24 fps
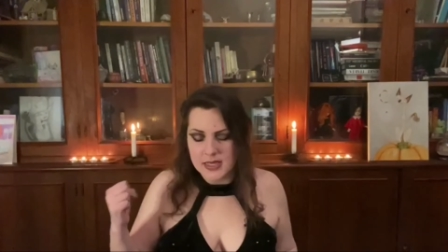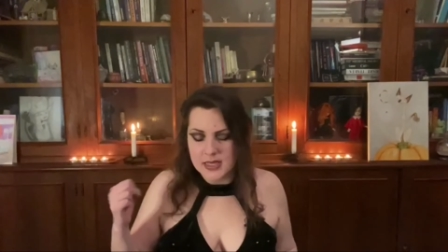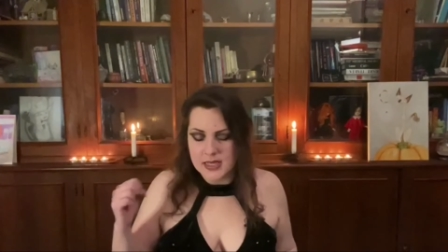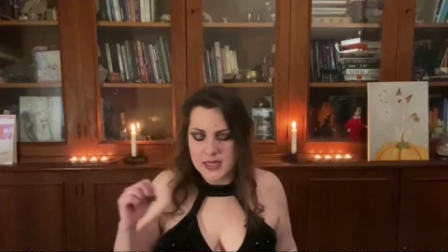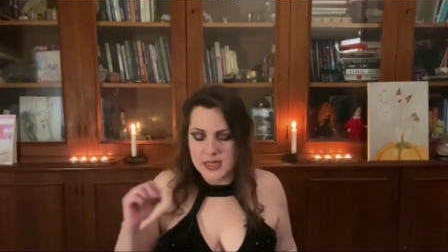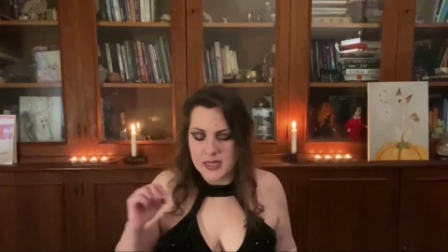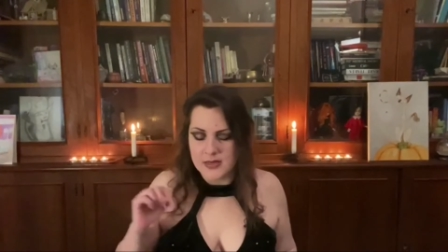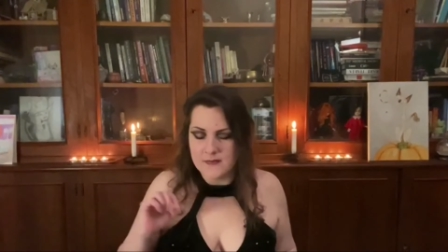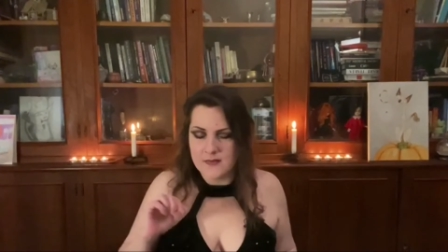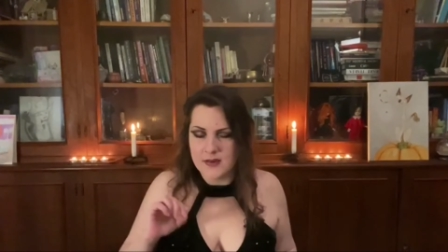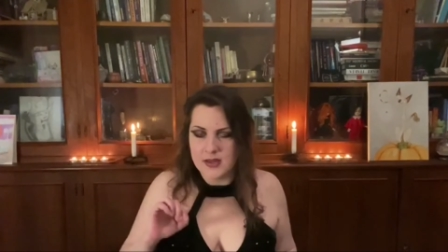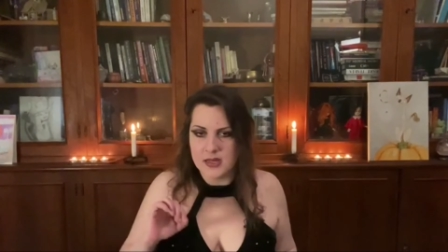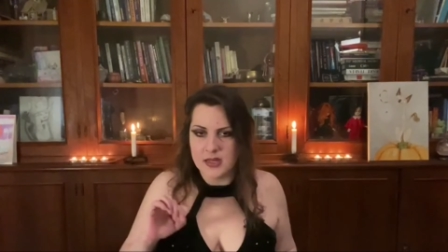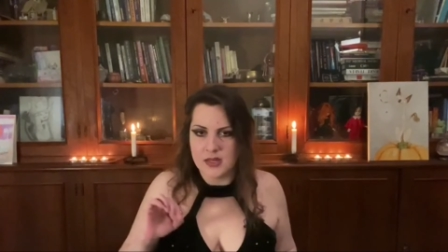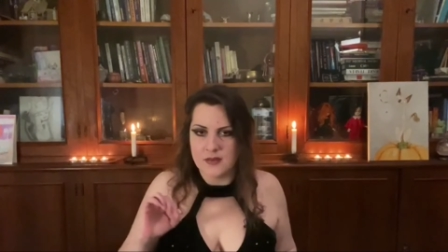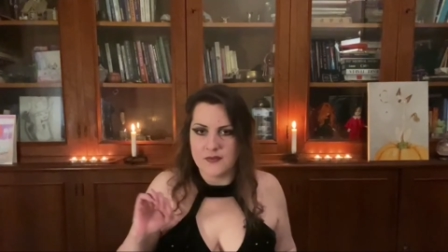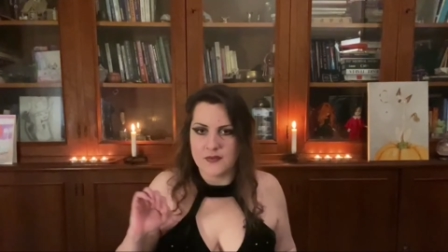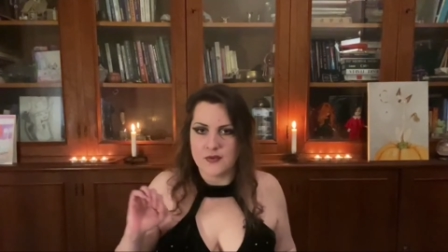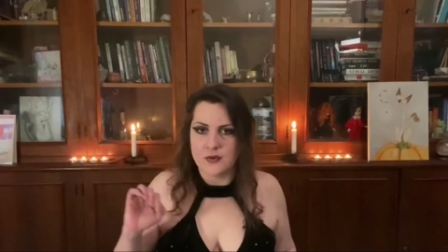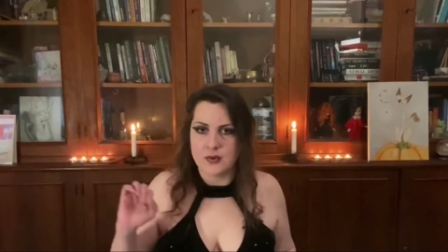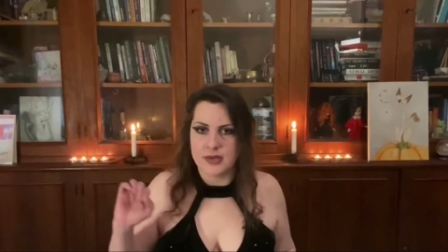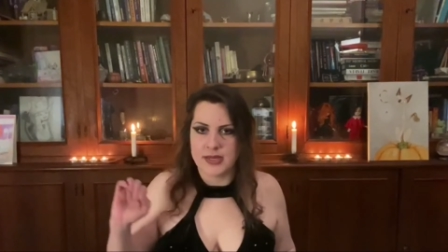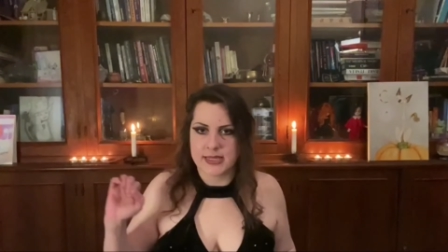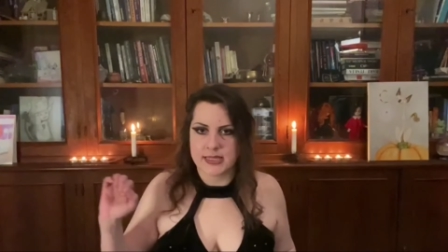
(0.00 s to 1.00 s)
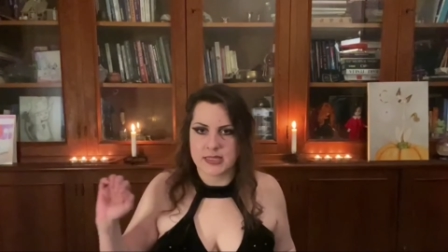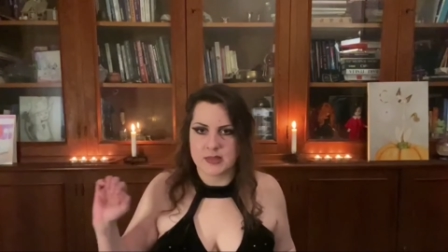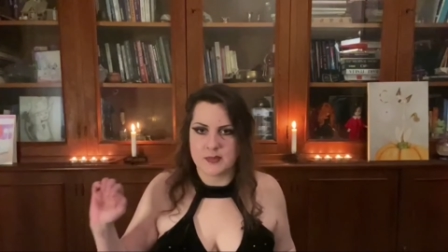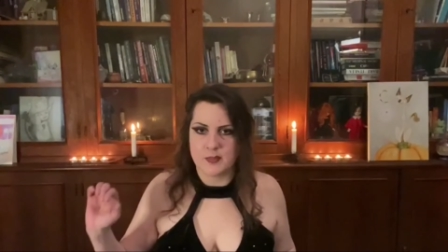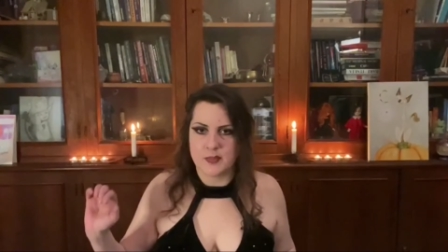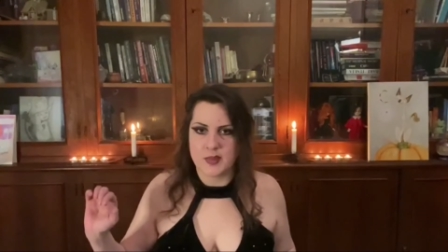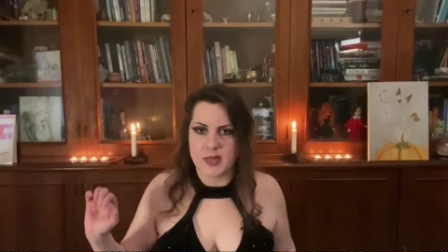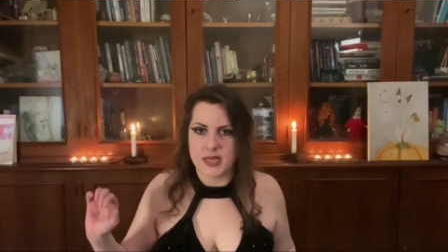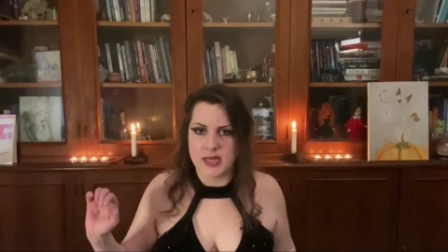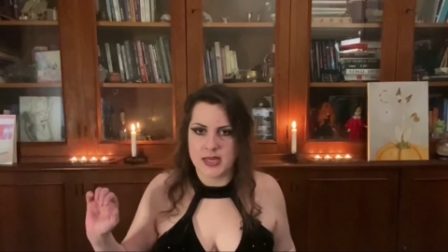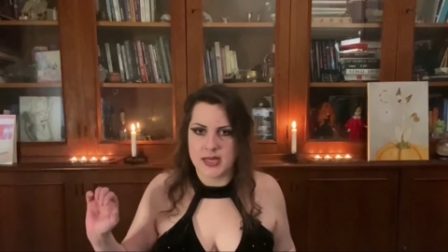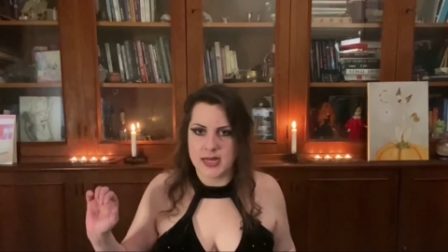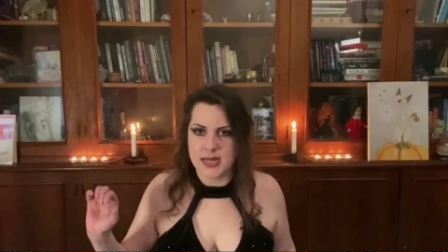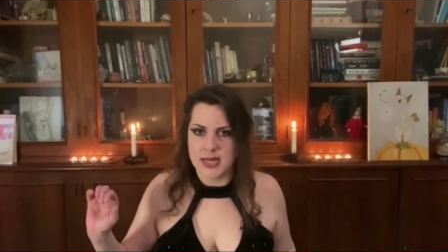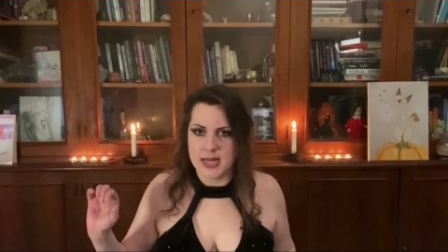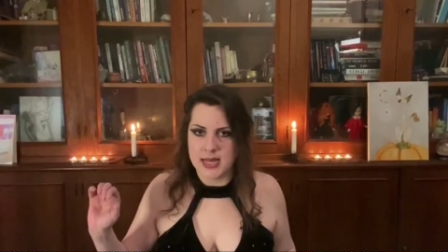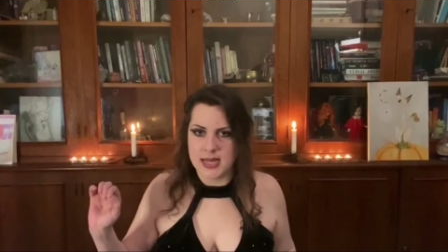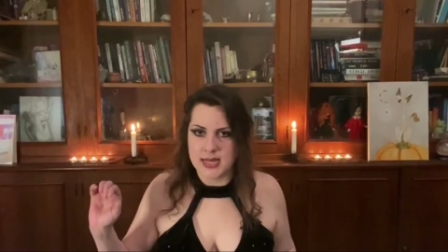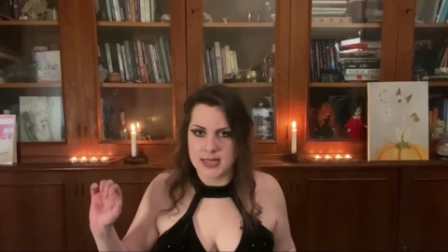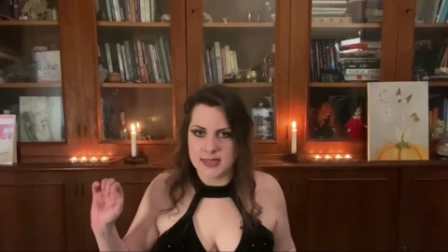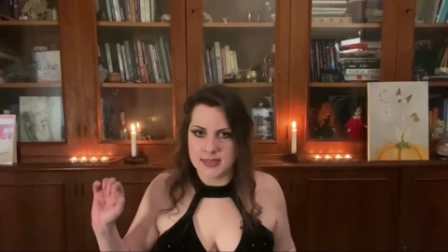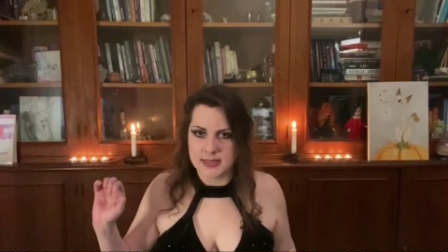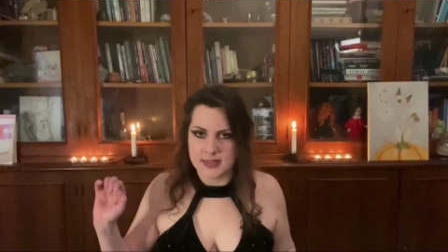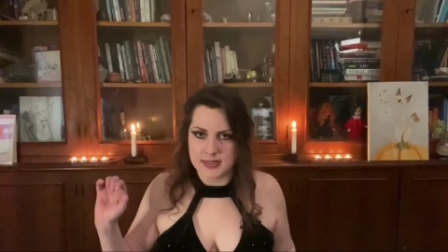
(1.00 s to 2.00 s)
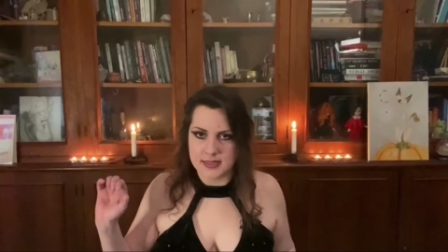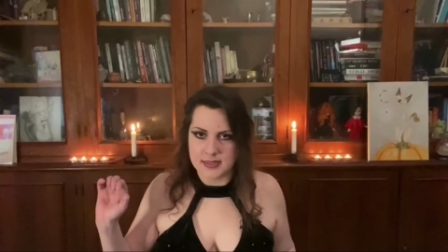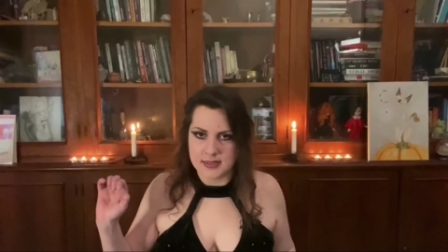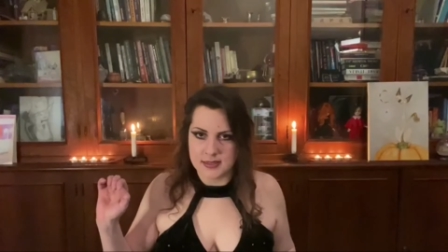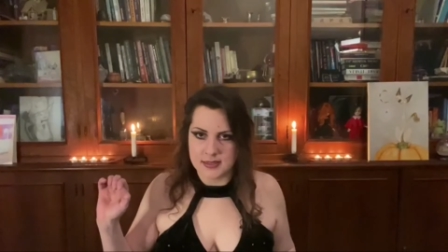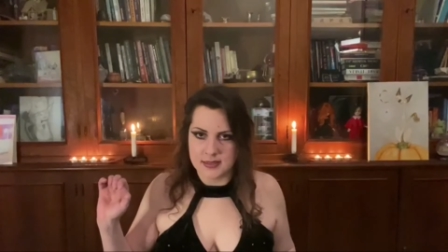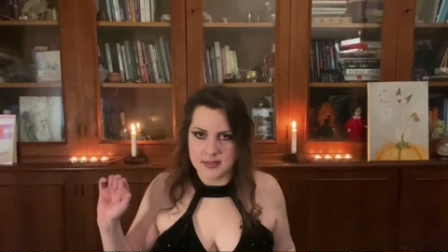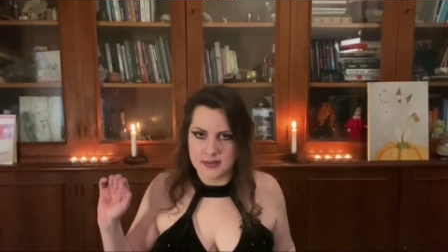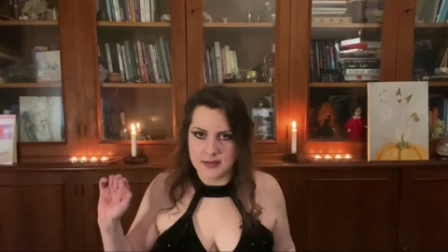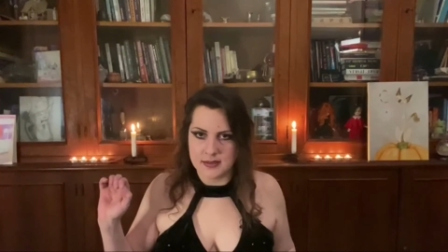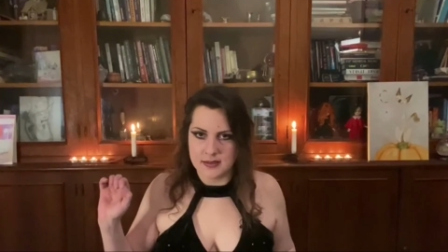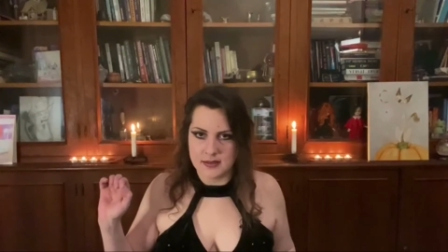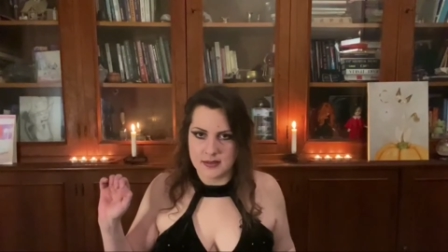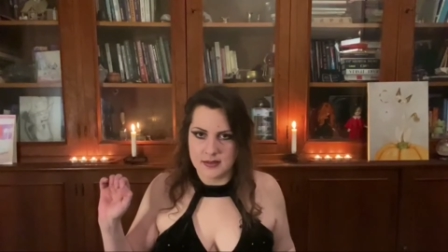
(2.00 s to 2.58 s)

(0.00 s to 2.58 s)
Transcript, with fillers: even if you experience